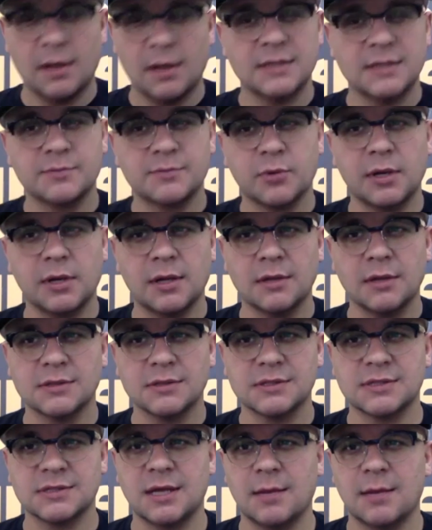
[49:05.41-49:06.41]
It's pretty close
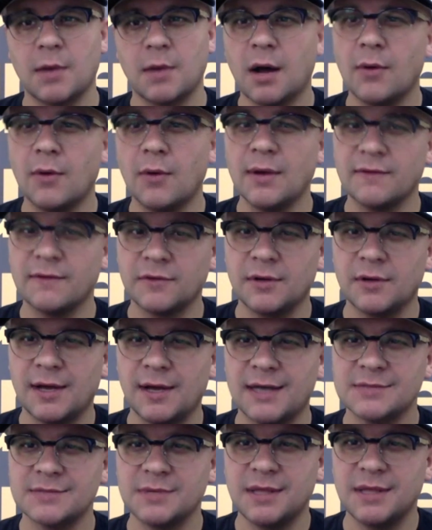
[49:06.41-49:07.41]
to the same. I'll wait for you to
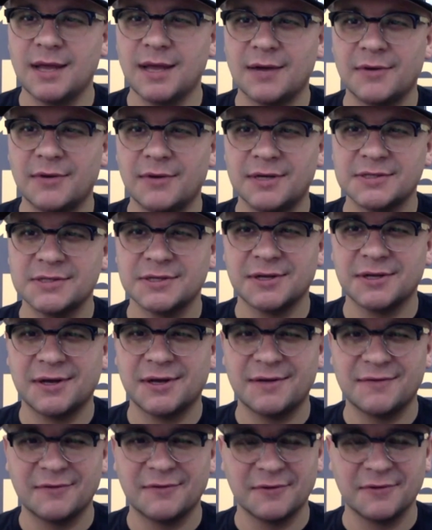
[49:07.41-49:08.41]
ask me that question
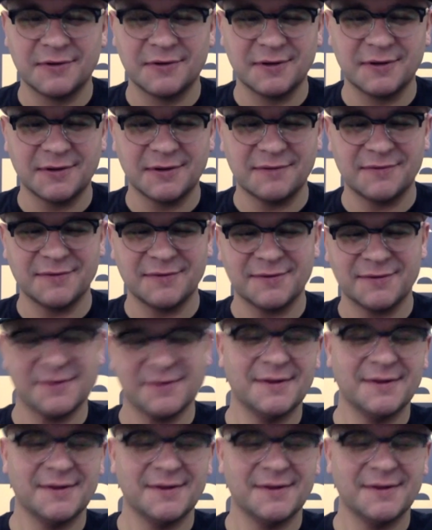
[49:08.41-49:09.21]
on Fullerton Unfiltered.